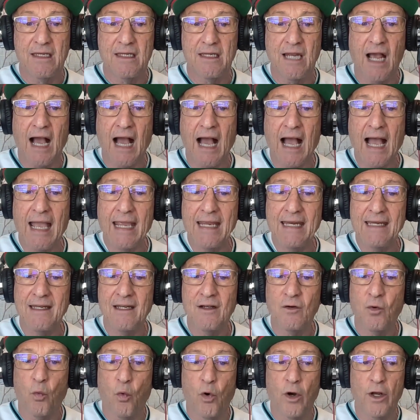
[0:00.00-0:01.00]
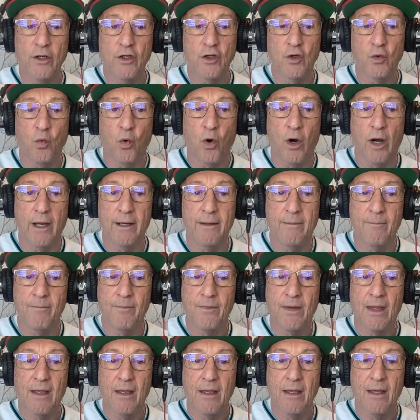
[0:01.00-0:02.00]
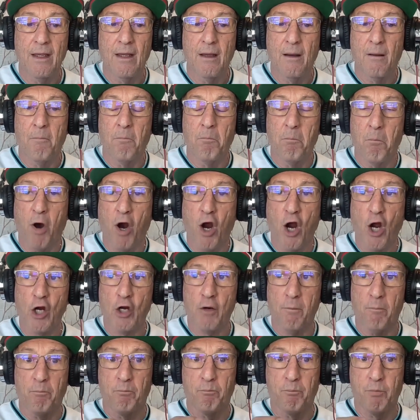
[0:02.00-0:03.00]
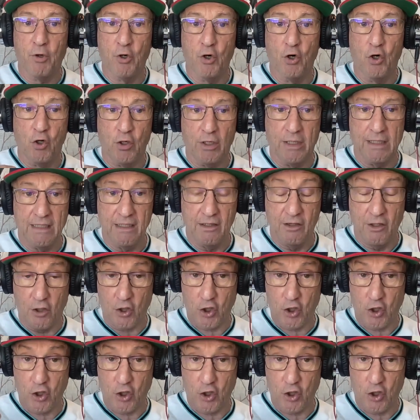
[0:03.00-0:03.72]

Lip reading: Tied 1-1, Mark Buehrle,